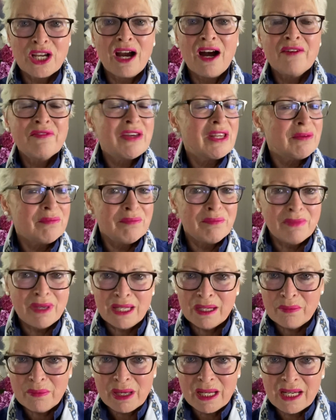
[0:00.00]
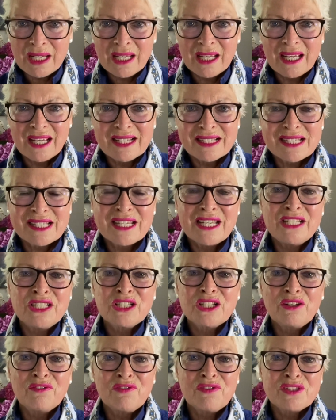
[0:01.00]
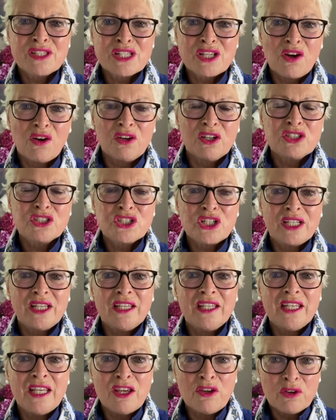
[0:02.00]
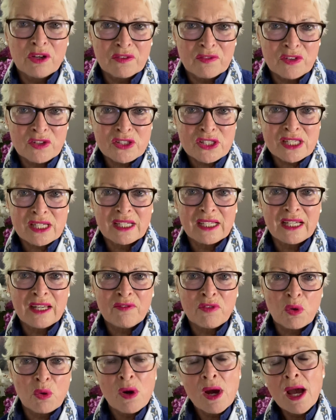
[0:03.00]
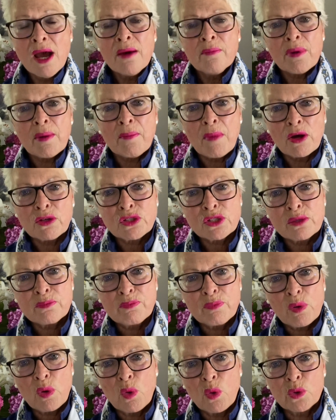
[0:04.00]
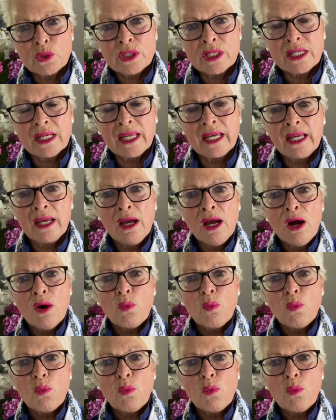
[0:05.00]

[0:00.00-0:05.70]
I've had many years teaching physiology at university level, but most importantly,